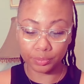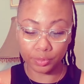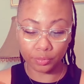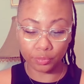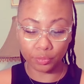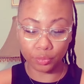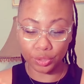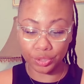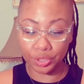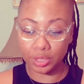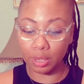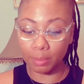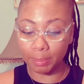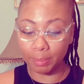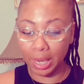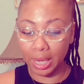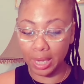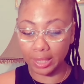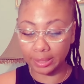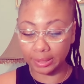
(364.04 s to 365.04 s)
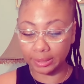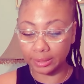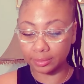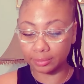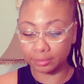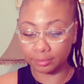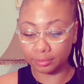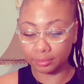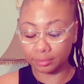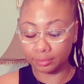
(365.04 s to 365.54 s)
for somebody.
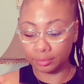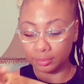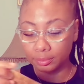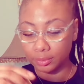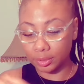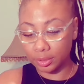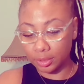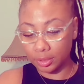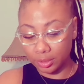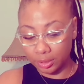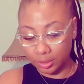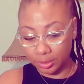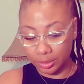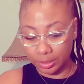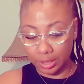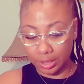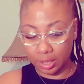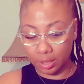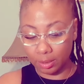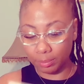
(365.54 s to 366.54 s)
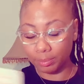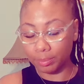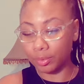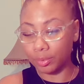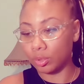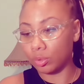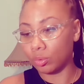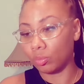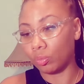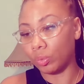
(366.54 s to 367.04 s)
Yep.
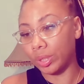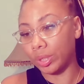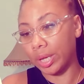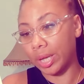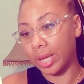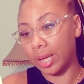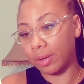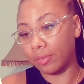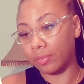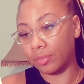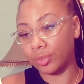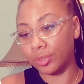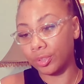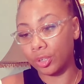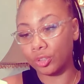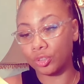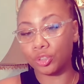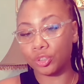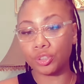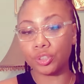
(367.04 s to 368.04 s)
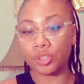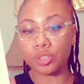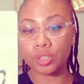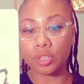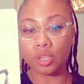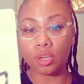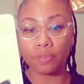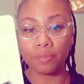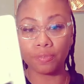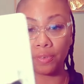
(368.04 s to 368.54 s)
We have nurture
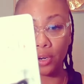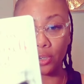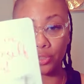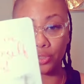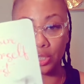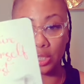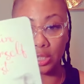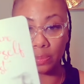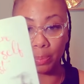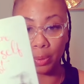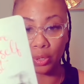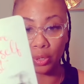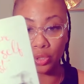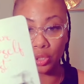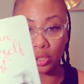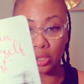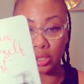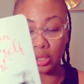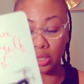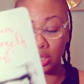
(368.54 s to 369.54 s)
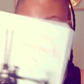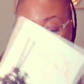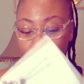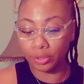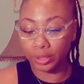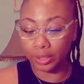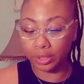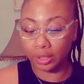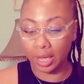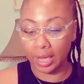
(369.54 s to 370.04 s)
yourself first. This person is
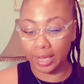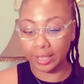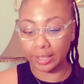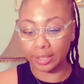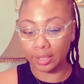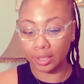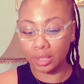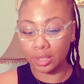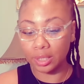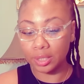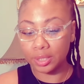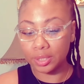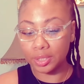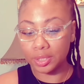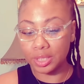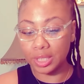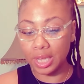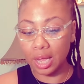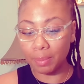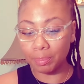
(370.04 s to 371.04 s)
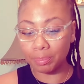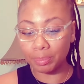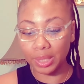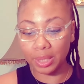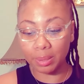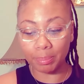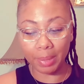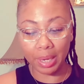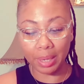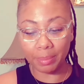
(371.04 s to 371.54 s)
learning like stop
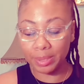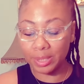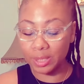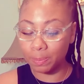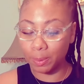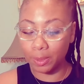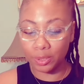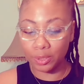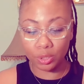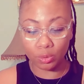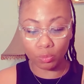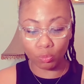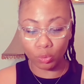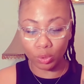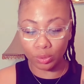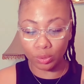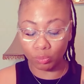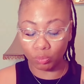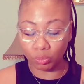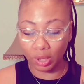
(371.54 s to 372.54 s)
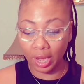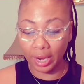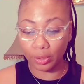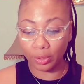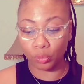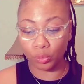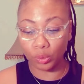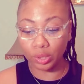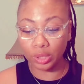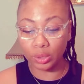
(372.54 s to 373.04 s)
being maybe this person would like
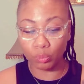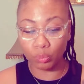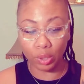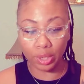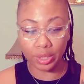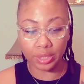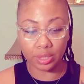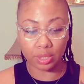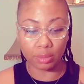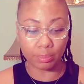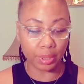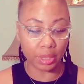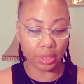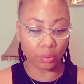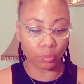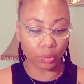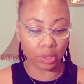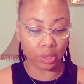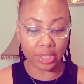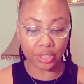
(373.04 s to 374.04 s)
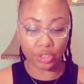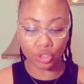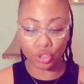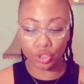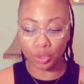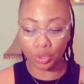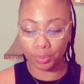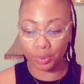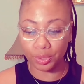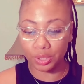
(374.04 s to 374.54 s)
really wanted to be in a
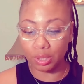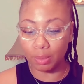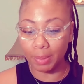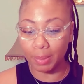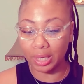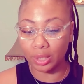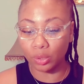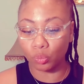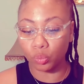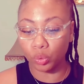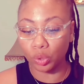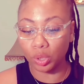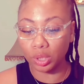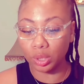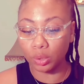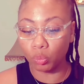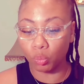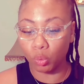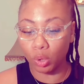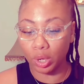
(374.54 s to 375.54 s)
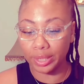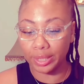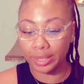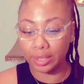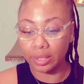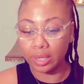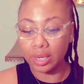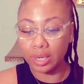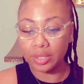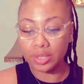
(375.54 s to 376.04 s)
relationship or somebody really
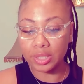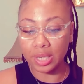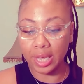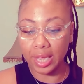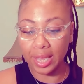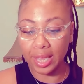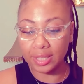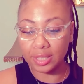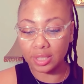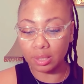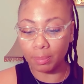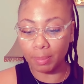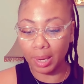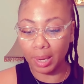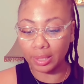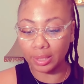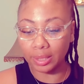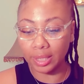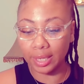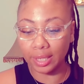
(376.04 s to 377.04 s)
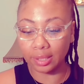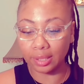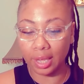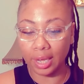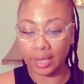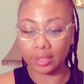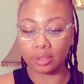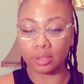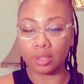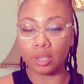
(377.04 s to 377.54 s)
wanted to have somebody that
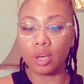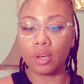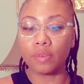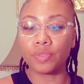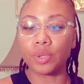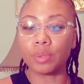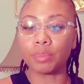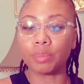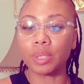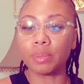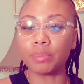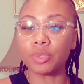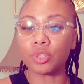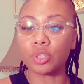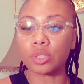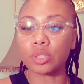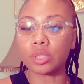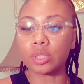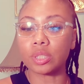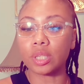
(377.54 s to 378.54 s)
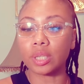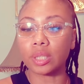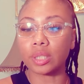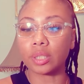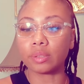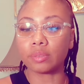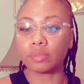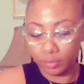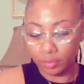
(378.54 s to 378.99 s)
like loved them. Give me just a second.